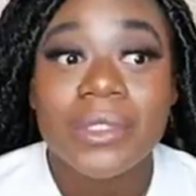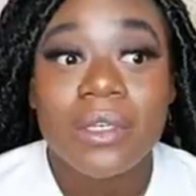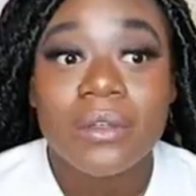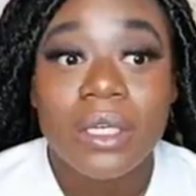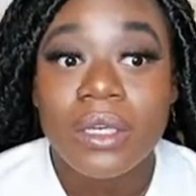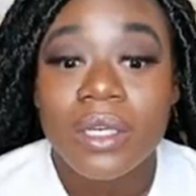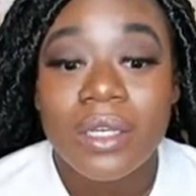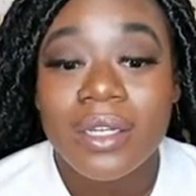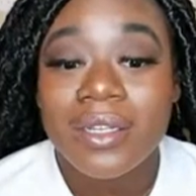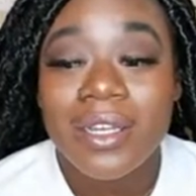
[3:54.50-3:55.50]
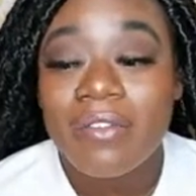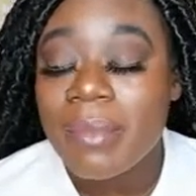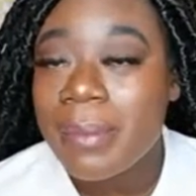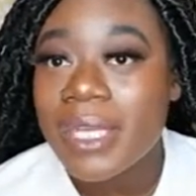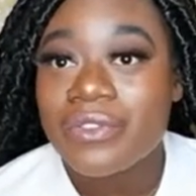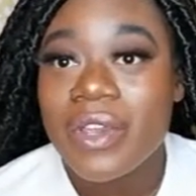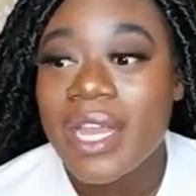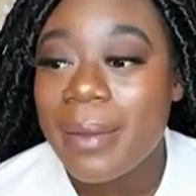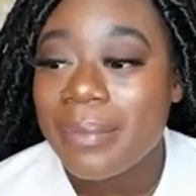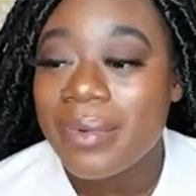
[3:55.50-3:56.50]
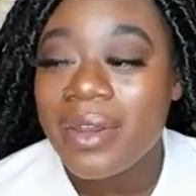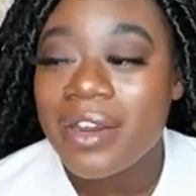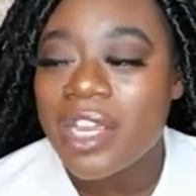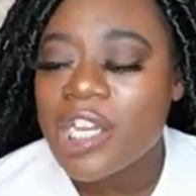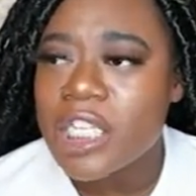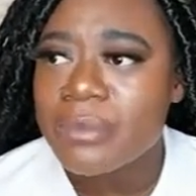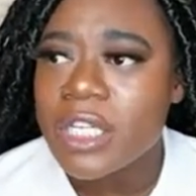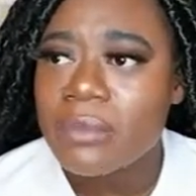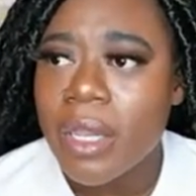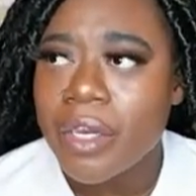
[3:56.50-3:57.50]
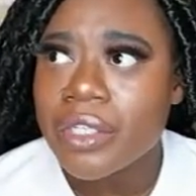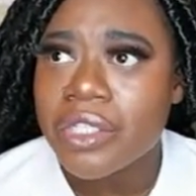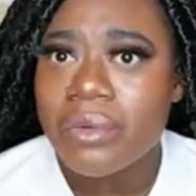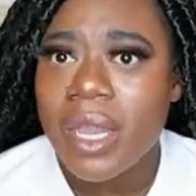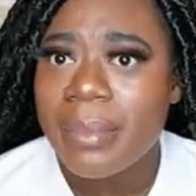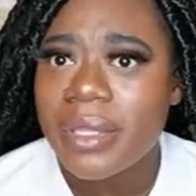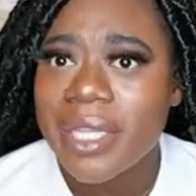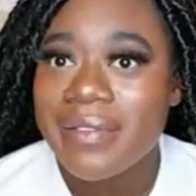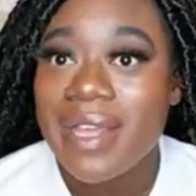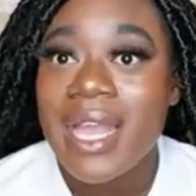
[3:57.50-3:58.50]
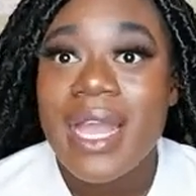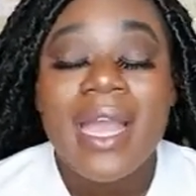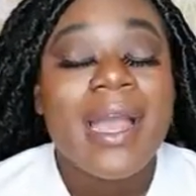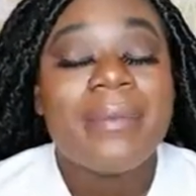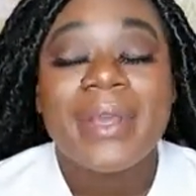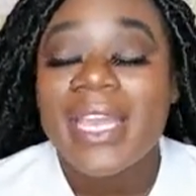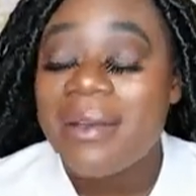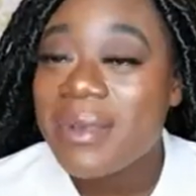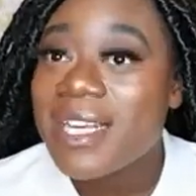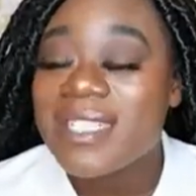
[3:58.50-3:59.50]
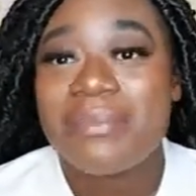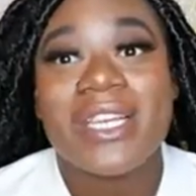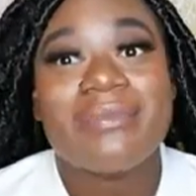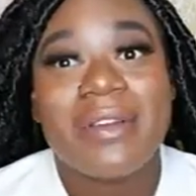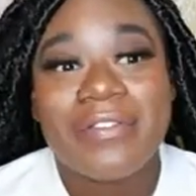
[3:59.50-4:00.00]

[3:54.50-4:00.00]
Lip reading: was going to her. Even my best friend got her ears pierced by her too, I believe. But yeah, my cousin pierced my